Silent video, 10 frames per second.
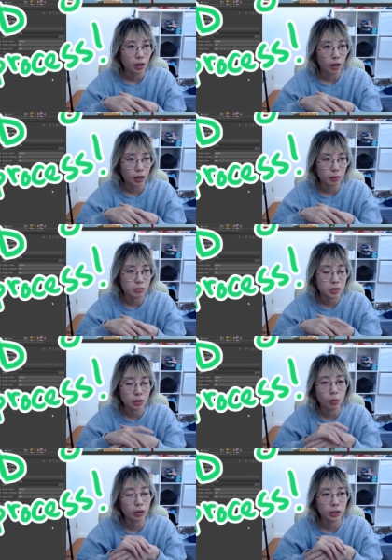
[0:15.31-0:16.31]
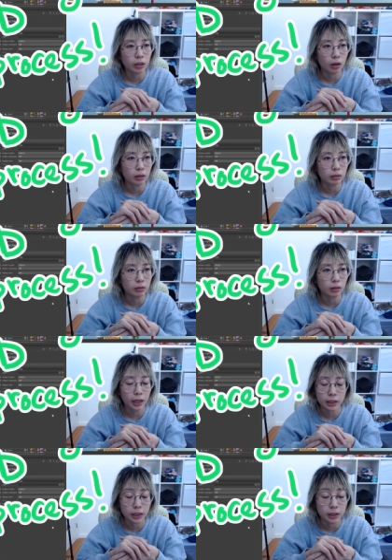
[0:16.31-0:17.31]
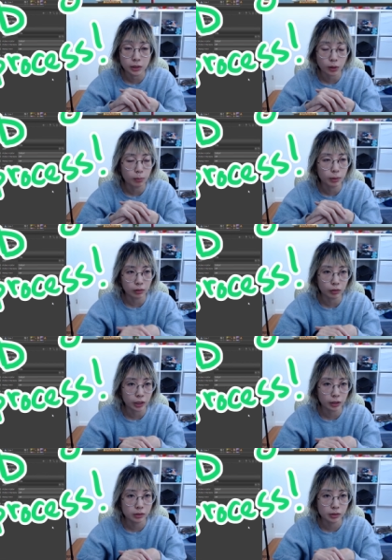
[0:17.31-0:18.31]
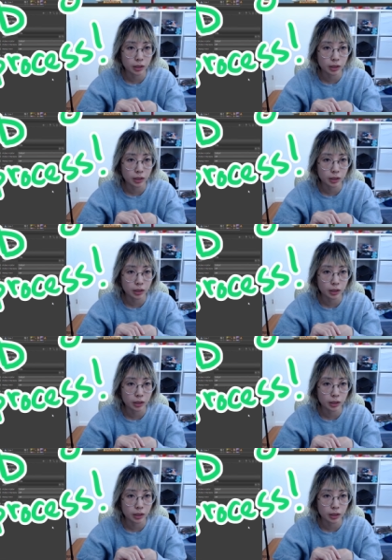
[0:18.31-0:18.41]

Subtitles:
I'm still working on editing so many videos.